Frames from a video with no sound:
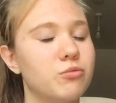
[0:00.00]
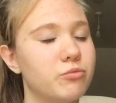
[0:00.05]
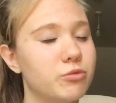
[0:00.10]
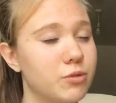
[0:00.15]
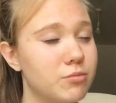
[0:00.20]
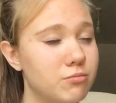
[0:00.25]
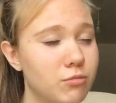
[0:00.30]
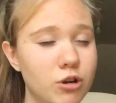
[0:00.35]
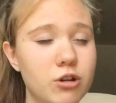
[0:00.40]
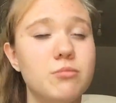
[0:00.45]
The
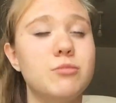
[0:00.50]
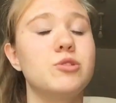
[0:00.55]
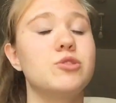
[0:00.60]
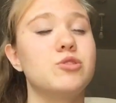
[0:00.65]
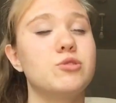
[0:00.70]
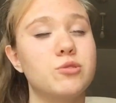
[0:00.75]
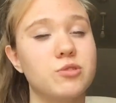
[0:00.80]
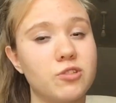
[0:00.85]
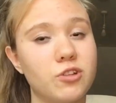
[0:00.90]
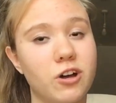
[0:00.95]
moment
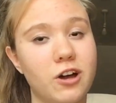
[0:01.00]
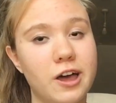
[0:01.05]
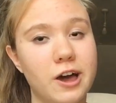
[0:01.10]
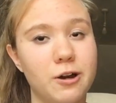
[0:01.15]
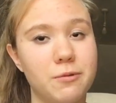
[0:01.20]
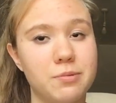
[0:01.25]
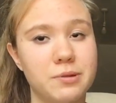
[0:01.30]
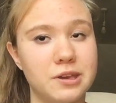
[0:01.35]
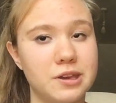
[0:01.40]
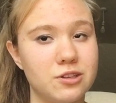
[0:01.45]
you start
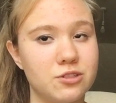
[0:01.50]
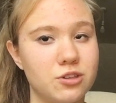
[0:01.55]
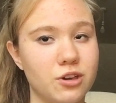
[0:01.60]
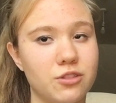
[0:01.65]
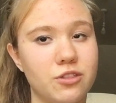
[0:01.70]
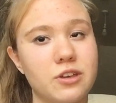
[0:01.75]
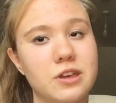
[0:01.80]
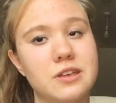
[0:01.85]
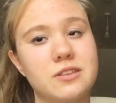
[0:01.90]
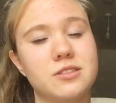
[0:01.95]
helping each
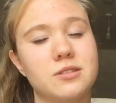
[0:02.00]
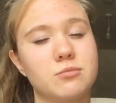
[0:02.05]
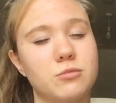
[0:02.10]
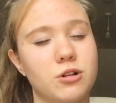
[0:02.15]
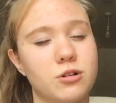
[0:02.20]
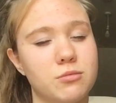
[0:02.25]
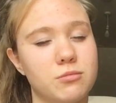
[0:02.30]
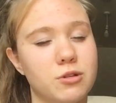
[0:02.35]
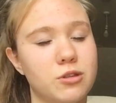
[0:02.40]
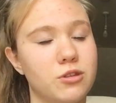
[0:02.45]
other is the
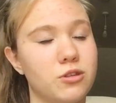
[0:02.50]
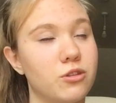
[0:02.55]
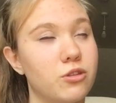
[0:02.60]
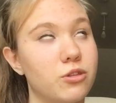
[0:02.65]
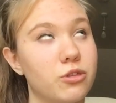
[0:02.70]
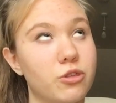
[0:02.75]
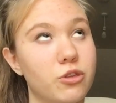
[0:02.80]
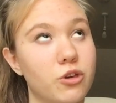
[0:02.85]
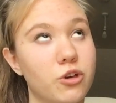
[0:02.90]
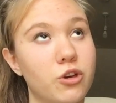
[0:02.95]
moment
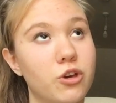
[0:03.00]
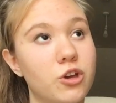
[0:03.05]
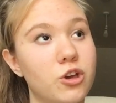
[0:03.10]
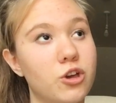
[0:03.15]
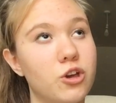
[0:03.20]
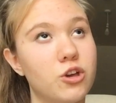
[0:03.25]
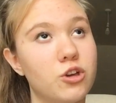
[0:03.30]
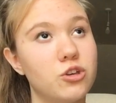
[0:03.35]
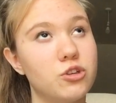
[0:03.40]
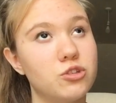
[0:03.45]
that
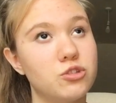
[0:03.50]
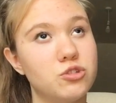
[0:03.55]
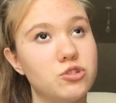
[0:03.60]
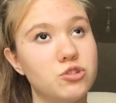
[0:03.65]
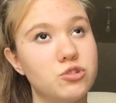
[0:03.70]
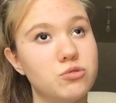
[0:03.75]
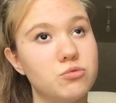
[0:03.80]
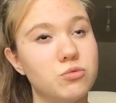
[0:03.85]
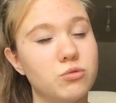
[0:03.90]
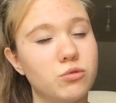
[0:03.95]

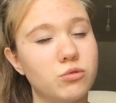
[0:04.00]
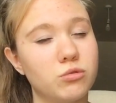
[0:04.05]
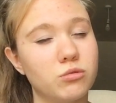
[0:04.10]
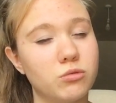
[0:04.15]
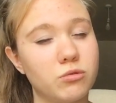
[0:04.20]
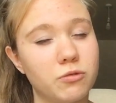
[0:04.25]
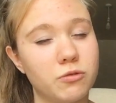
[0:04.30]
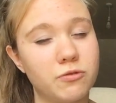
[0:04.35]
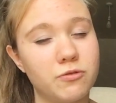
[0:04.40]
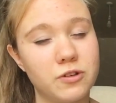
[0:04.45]
you
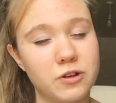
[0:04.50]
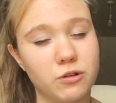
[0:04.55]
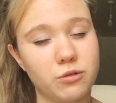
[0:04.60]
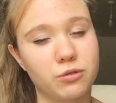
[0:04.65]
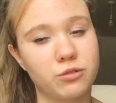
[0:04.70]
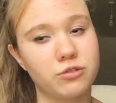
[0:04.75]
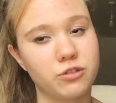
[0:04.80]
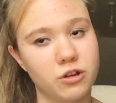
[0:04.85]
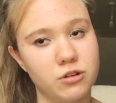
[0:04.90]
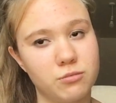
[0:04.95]
will feel
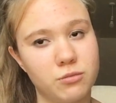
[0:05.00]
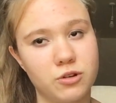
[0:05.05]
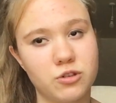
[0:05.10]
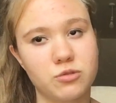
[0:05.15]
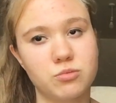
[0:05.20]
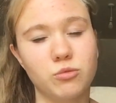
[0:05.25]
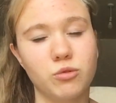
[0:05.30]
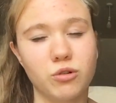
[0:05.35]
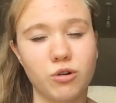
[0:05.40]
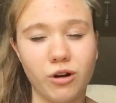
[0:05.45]
so
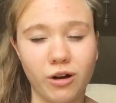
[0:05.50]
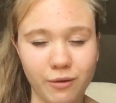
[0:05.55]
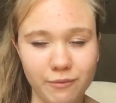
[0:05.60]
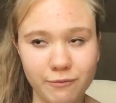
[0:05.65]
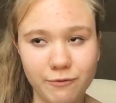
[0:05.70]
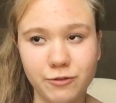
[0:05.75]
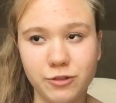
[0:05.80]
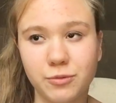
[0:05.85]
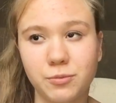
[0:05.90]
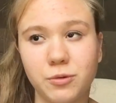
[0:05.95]
much more
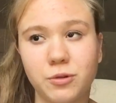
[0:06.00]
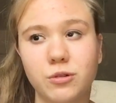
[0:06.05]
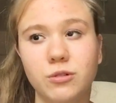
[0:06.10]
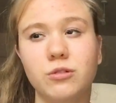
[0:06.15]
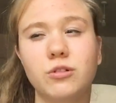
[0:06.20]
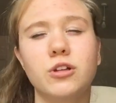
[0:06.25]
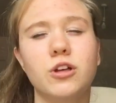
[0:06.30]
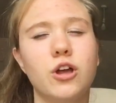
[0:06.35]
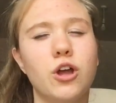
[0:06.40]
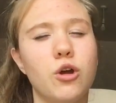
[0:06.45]

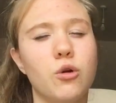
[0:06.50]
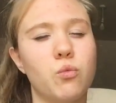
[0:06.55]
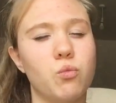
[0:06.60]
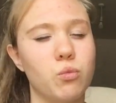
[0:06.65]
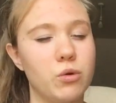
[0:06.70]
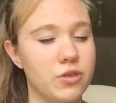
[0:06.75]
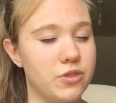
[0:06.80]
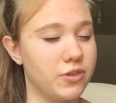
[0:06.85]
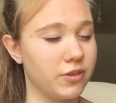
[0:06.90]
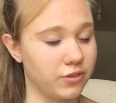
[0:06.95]
comfortable
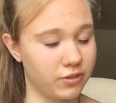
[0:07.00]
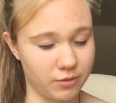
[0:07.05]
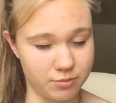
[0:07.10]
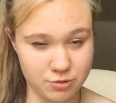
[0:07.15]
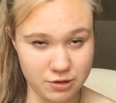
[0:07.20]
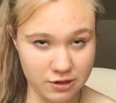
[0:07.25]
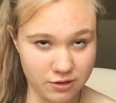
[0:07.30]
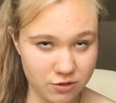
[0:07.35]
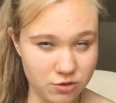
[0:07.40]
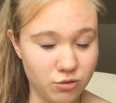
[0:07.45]
with the
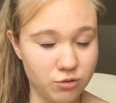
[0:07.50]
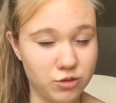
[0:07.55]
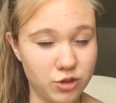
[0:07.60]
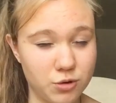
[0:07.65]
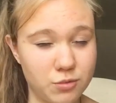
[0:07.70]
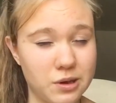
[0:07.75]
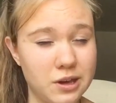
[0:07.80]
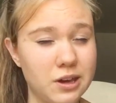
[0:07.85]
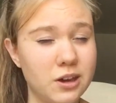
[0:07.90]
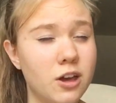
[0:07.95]
subjects you're
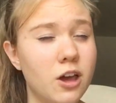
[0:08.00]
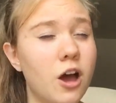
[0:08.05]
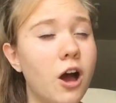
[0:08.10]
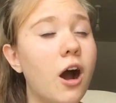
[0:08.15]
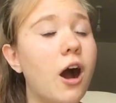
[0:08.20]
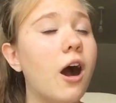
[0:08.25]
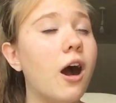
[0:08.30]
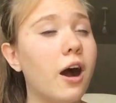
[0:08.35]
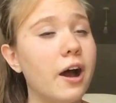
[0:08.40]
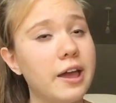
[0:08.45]
doing.
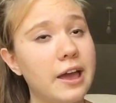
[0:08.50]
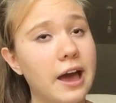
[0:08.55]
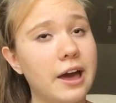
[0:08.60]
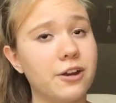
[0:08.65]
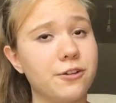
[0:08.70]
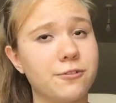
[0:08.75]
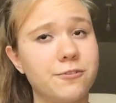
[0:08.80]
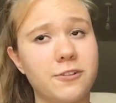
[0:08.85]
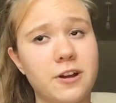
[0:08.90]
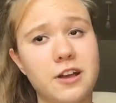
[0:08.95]
I had
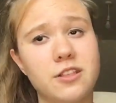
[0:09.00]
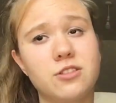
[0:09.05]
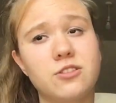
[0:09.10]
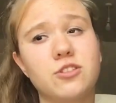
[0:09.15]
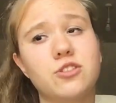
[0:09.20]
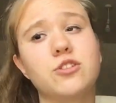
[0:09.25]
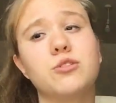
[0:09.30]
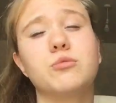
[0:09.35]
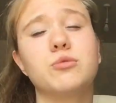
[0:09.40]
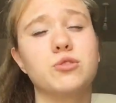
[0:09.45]
a friend
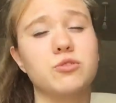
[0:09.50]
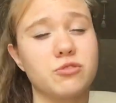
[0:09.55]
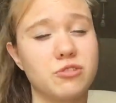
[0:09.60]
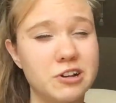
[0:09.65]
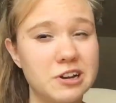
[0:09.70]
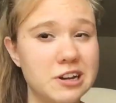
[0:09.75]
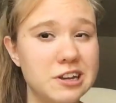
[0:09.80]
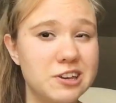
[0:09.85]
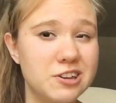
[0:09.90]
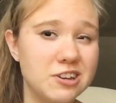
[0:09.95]
that was
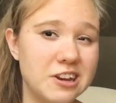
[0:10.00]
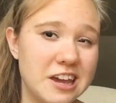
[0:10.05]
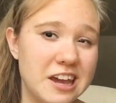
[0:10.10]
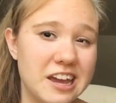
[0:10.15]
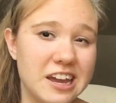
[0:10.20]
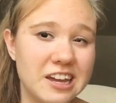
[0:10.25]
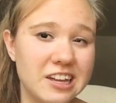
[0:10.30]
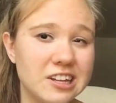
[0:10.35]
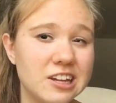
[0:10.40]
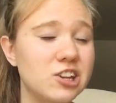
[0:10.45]
really good at
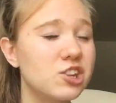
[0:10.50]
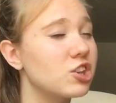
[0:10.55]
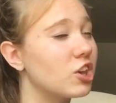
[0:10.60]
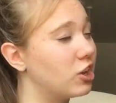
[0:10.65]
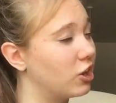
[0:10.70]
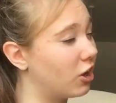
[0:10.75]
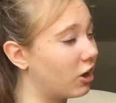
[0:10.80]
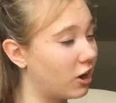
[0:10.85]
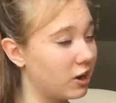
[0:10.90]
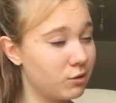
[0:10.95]
English
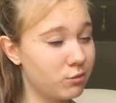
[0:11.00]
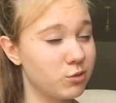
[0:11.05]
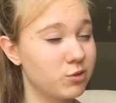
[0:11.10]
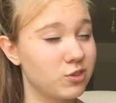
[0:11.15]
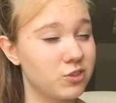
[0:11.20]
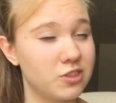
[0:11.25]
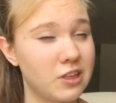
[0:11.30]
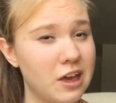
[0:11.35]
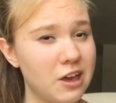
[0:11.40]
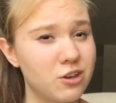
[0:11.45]
and I
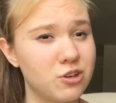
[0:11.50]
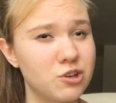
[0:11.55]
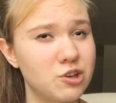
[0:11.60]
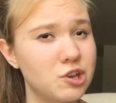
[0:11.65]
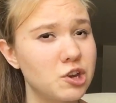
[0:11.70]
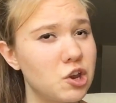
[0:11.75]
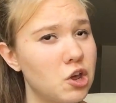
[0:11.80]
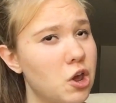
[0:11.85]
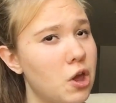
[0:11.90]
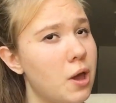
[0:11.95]
wasn't that good,